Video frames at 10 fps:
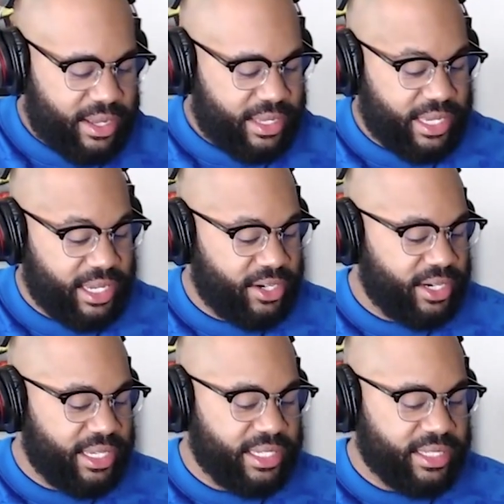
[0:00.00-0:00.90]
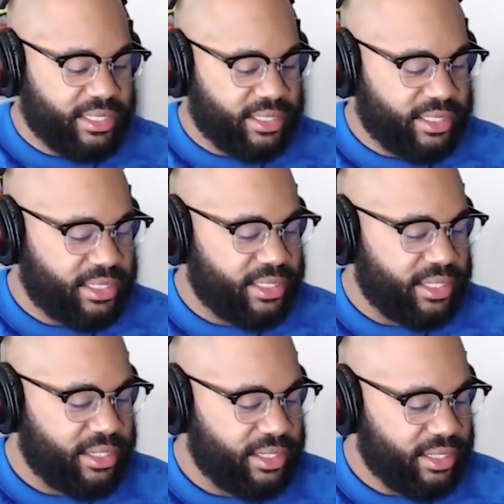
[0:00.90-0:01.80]
Here is
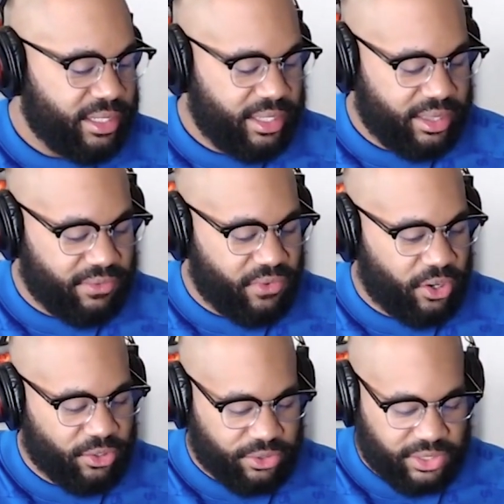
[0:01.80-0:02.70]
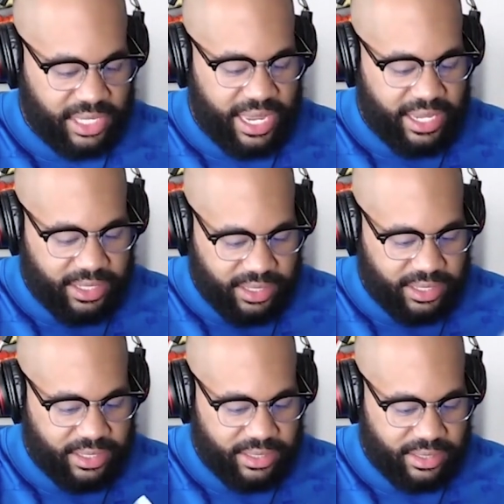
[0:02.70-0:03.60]
the vertical stand,
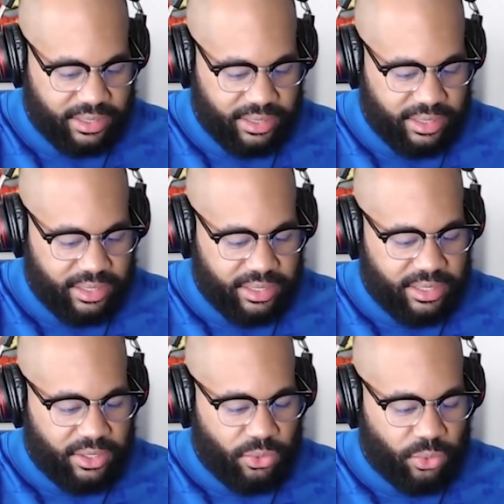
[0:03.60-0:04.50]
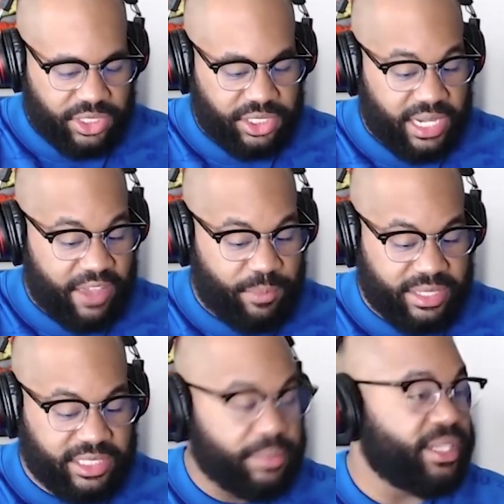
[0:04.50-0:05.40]
which should have been
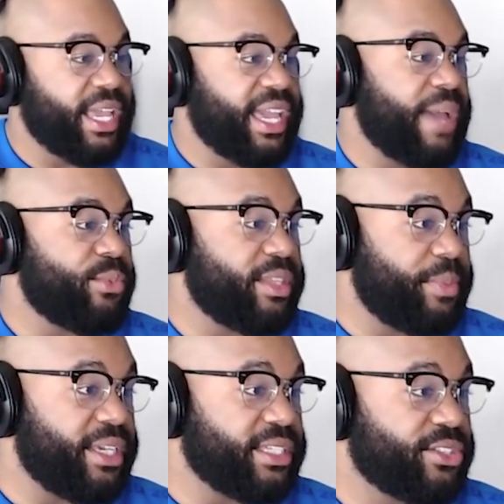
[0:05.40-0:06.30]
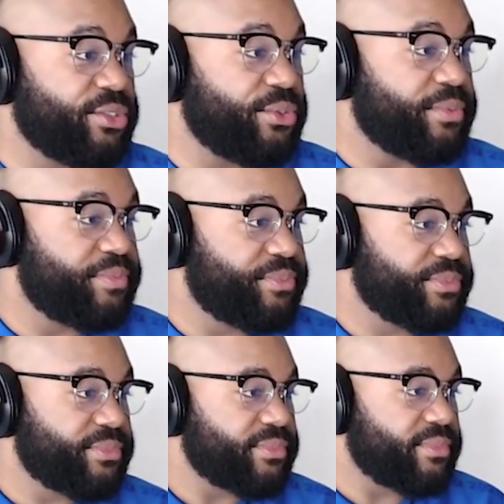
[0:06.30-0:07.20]
something that came with the PS2.
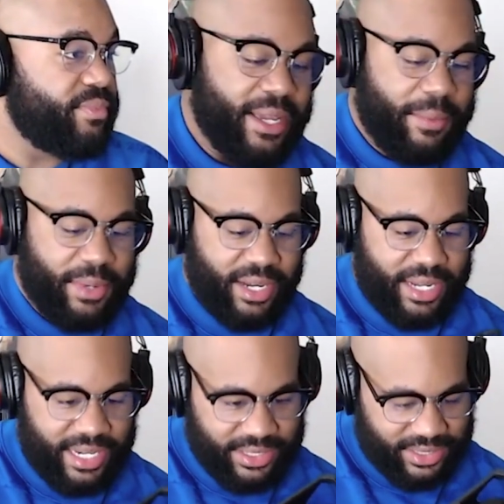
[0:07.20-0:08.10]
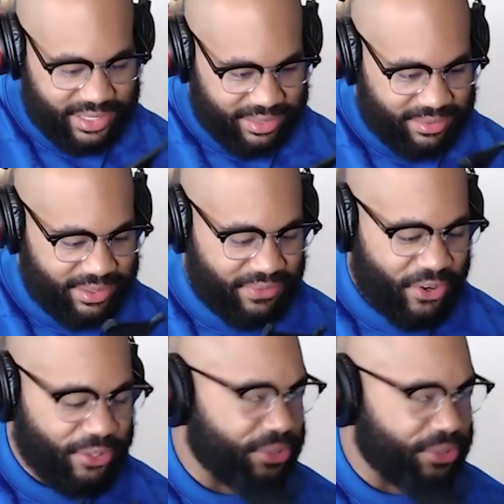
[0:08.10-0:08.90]
But here's the vertical